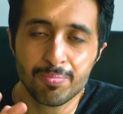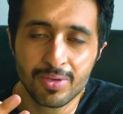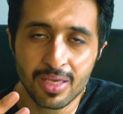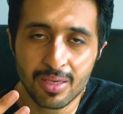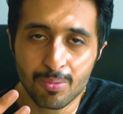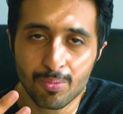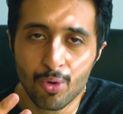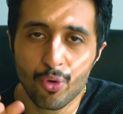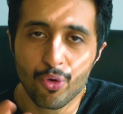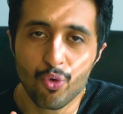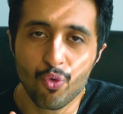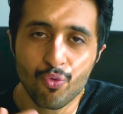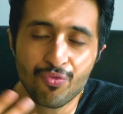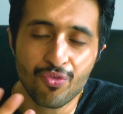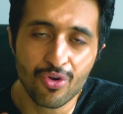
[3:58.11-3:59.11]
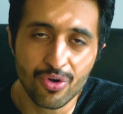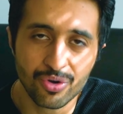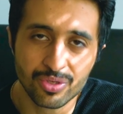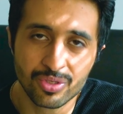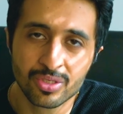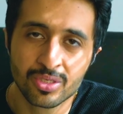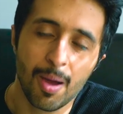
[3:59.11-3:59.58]
be more
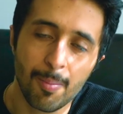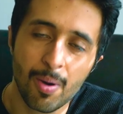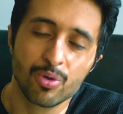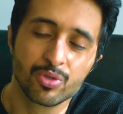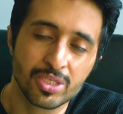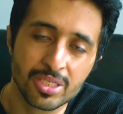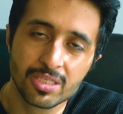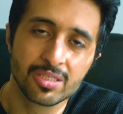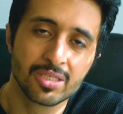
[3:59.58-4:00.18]
overt about